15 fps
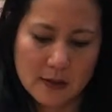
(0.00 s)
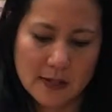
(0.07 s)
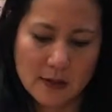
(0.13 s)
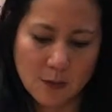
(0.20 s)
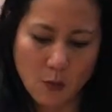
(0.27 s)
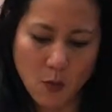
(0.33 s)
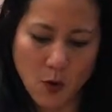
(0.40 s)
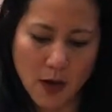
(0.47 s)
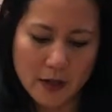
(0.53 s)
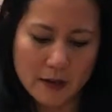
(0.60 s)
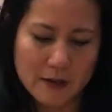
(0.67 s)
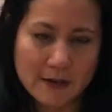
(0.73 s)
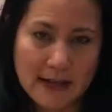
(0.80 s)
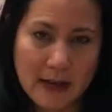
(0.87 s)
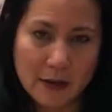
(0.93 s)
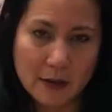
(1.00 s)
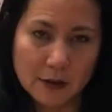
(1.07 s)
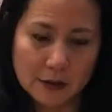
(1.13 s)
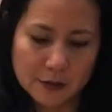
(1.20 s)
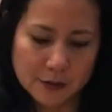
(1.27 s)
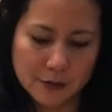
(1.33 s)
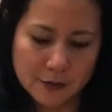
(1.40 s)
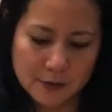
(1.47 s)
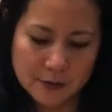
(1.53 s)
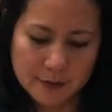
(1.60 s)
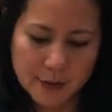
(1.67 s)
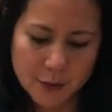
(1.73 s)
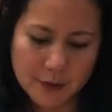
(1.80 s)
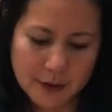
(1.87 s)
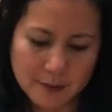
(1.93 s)
some watered down glue,
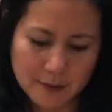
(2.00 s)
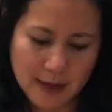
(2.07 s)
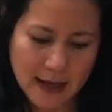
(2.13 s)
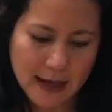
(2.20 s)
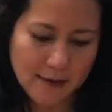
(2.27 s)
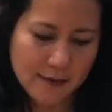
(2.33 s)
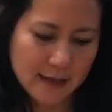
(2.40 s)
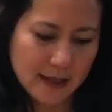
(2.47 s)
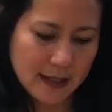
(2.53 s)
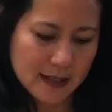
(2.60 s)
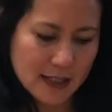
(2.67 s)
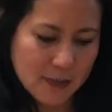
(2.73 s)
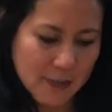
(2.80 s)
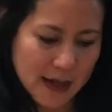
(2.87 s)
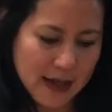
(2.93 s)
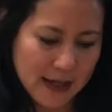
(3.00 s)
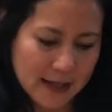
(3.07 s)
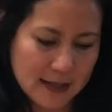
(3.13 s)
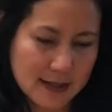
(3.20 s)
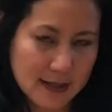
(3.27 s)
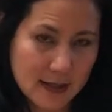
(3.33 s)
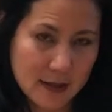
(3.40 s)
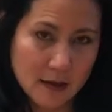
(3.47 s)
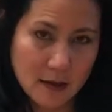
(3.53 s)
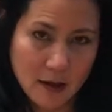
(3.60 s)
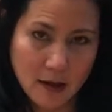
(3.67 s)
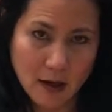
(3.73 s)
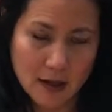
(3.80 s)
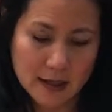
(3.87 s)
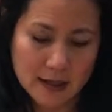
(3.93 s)
you can have the kids paint
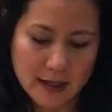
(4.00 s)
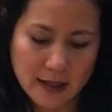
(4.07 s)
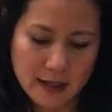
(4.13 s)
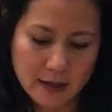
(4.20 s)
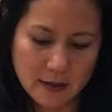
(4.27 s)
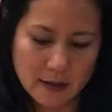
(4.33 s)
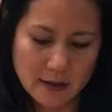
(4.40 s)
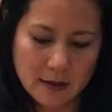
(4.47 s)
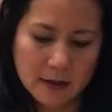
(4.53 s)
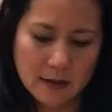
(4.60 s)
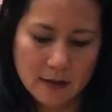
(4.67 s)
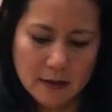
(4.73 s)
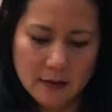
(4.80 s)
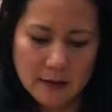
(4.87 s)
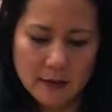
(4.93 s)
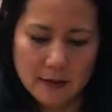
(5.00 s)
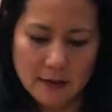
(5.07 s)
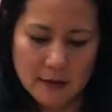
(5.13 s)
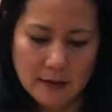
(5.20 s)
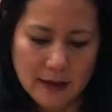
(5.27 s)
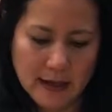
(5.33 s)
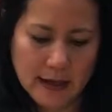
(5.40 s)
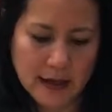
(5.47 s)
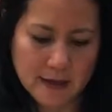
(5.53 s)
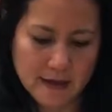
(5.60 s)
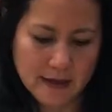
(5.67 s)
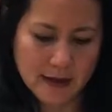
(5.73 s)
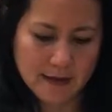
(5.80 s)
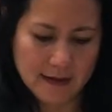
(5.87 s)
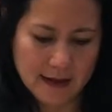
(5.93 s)
onto here, and
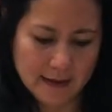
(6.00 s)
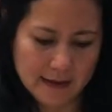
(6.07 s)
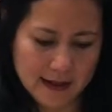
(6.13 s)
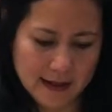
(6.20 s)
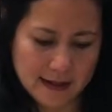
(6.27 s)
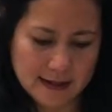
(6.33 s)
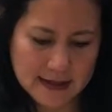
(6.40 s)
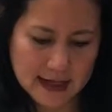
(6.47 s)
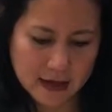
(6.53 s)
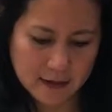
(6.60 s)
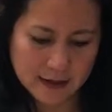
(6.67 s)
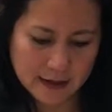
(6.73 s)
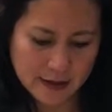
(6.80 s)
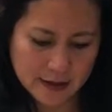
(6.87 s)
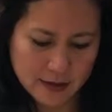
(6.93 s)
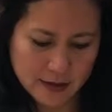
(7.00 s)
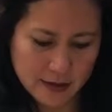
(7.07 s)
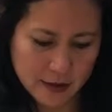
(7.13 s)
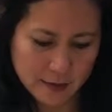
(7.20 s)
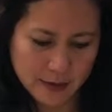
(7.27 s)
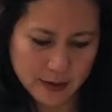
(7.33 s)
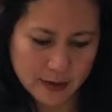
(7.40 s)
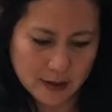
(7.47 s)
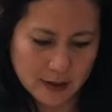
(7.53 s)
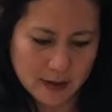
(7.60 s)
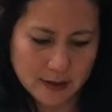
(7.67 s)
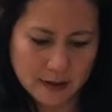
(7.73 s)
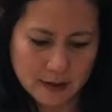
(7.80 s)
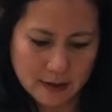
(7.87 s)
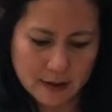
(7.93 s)
then they lay it down into their book.
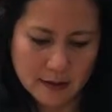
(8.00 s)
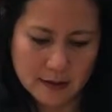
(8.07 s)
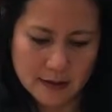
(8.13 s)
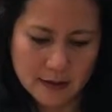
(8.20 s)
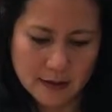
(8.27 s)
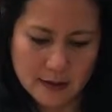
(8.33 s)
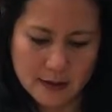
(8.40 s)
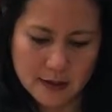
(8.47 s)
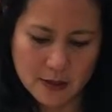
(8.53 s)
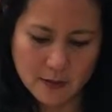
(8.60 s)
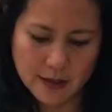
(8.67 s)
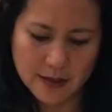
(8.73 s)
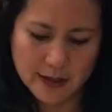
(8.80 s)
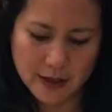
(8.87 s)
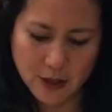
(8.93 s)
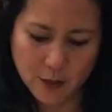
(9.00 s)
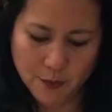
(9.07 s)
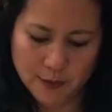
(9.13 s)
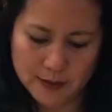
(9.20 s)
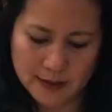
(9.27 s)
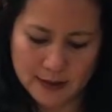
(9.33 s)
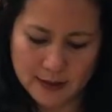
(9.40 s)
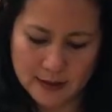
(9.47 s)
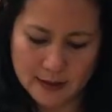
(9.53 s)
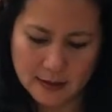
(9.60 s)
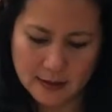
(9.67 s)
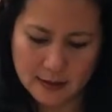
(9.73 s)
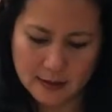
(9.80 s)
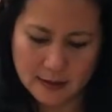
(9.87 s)
So when they open it,